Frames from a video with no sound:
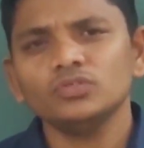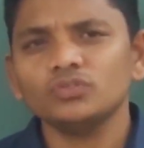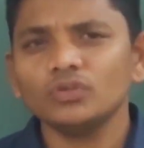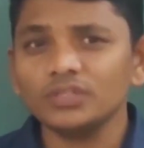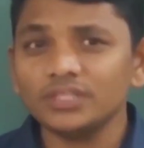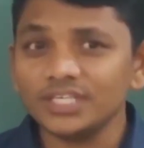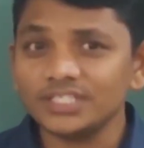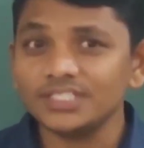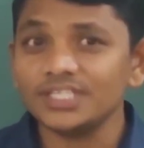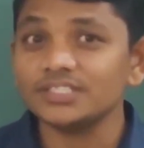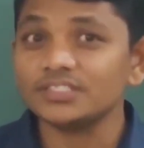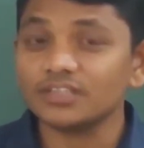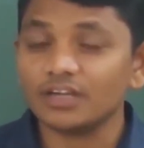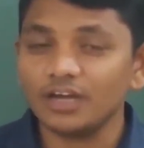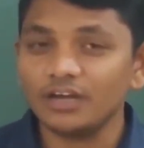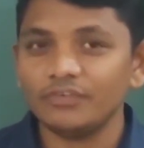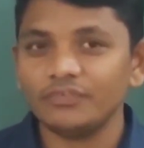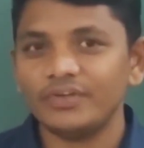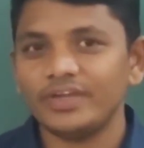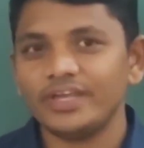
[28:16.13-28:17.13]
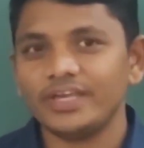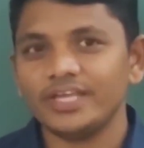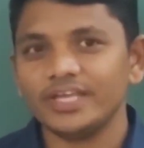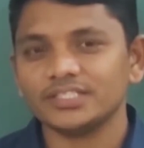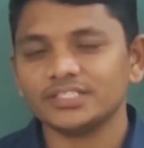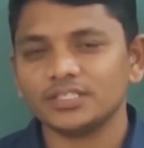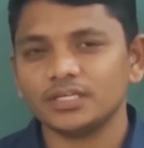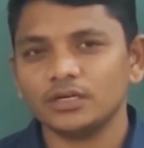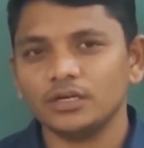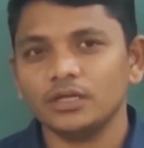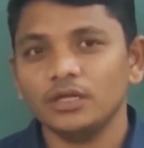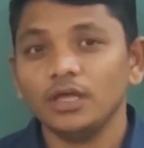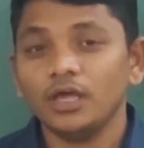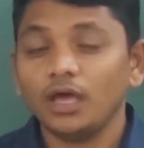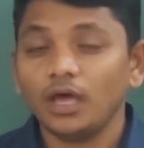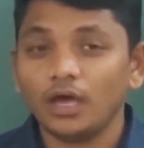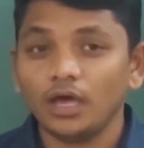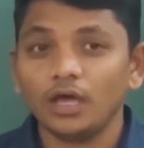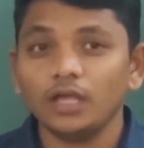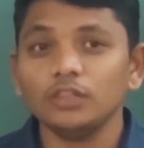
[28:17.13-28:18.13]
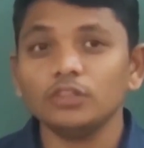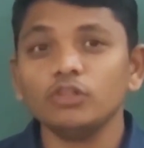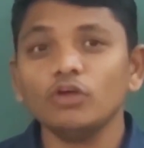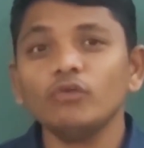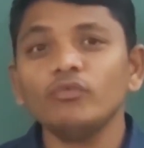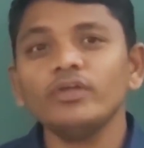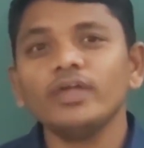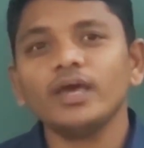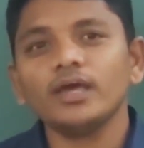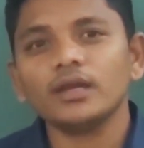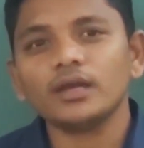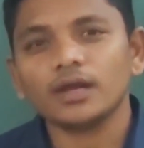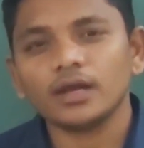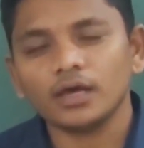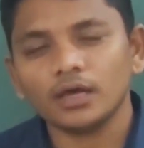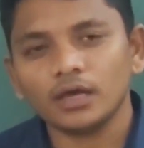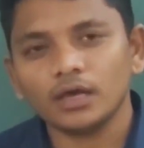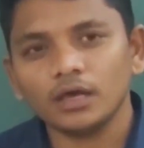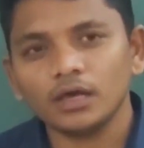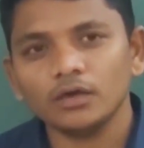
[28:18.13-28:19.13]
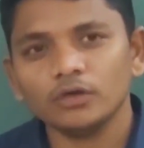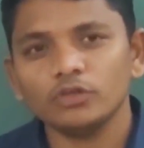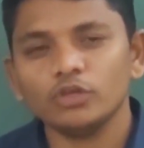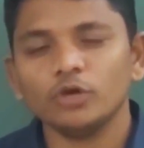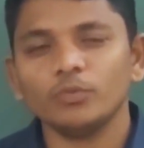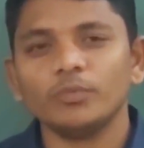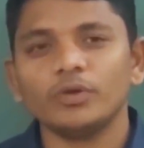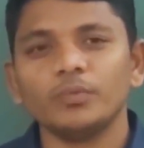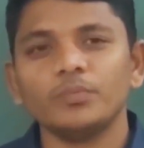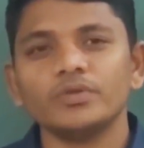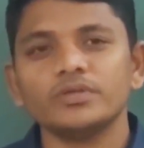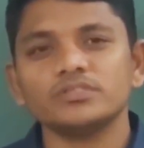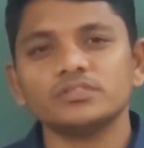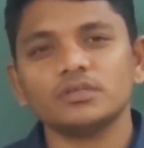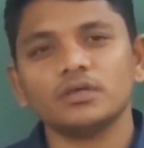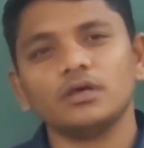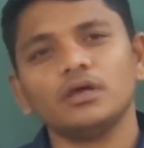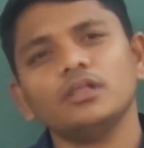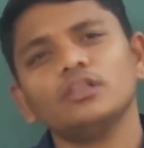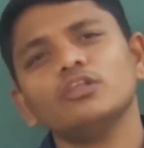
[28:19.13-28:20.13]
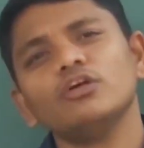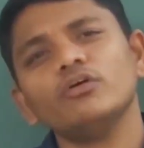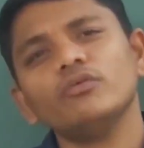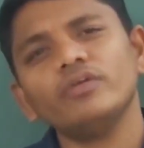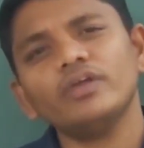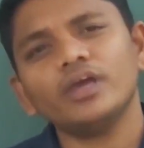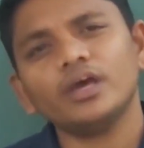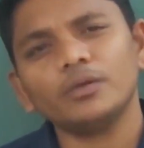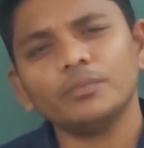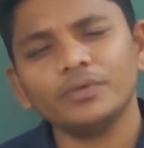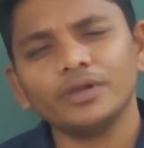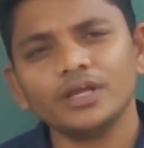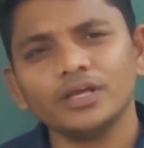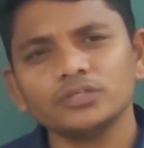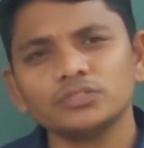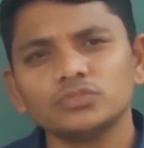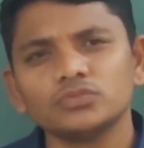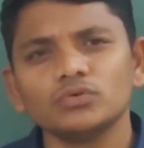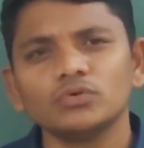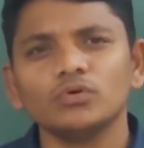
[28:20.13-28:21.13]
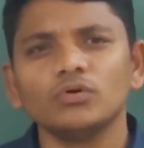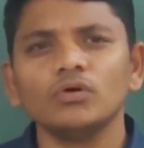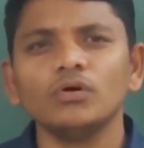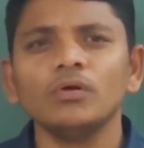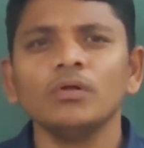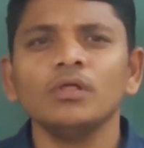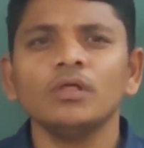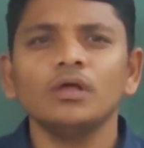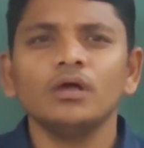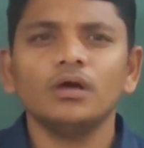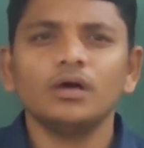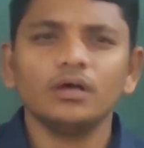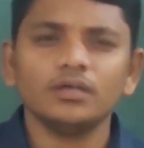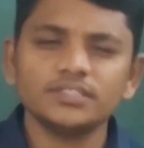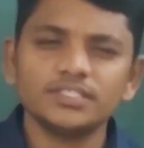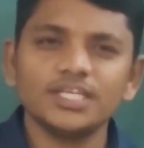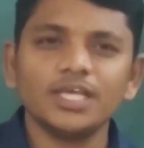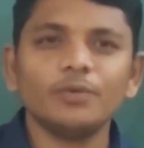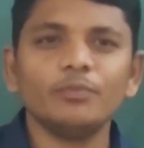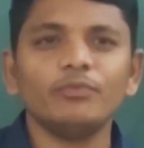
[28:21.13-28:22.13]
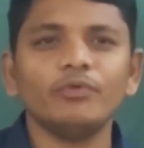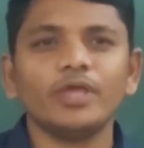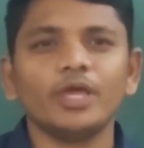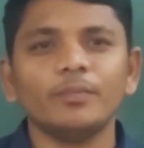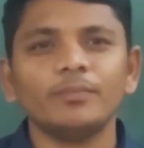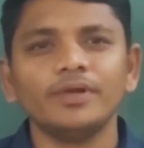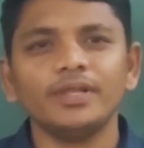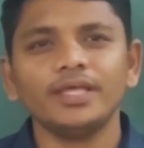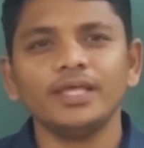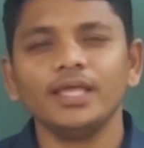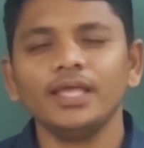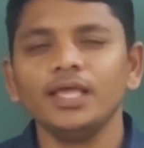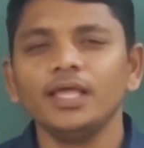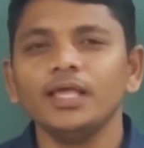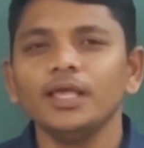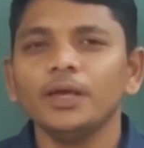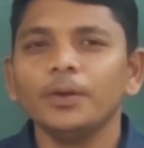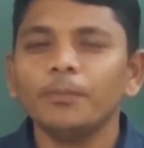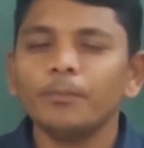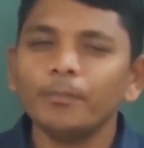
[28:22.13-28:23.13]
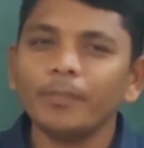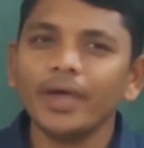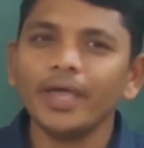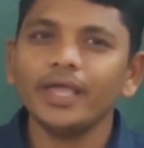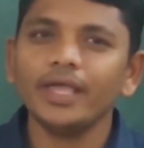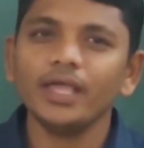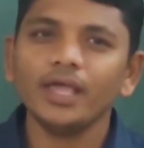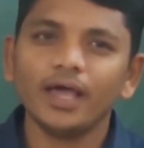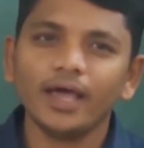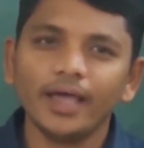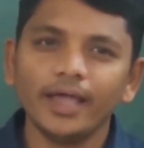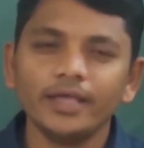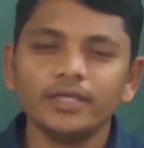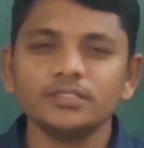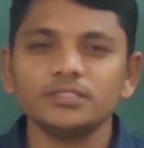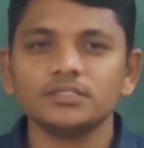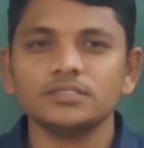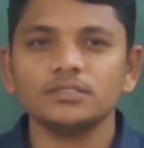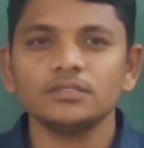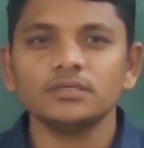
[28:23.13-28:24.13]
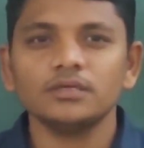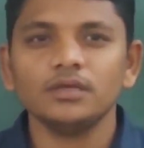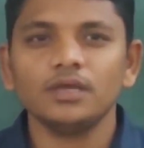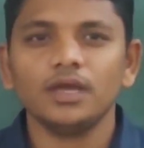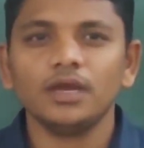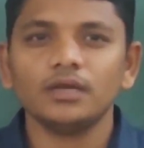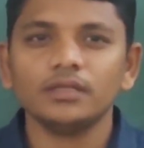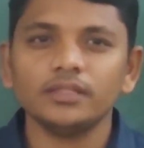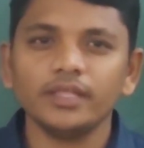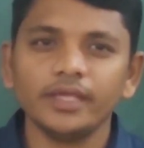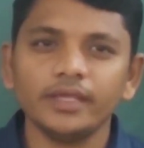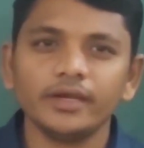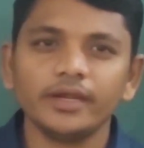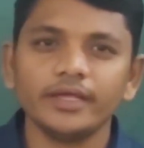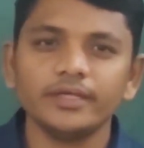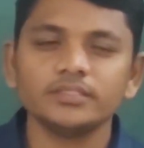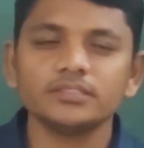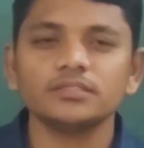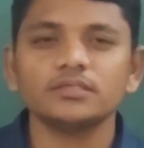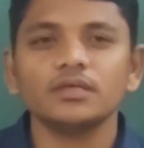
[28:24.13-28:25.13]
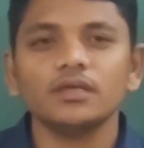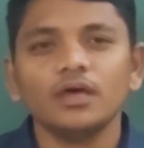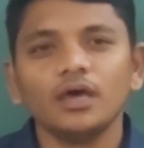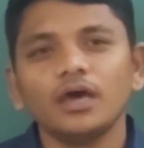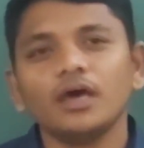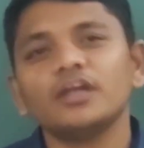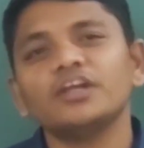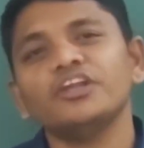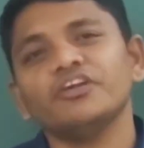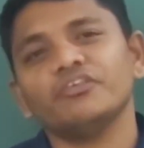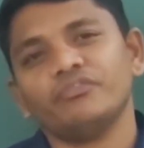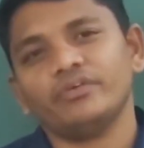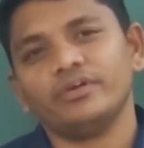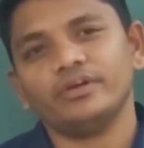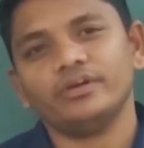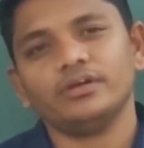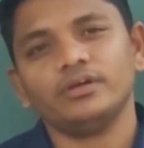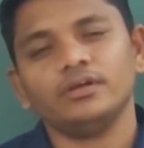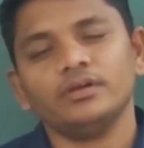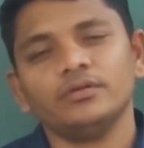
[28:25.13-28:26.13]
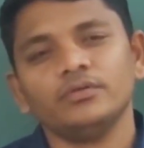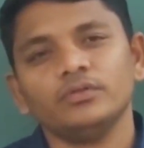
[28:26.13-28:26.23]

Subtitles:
So, this is called variation. Although we are human beings, although we are belongs to same family, my eyes and their eyes are different.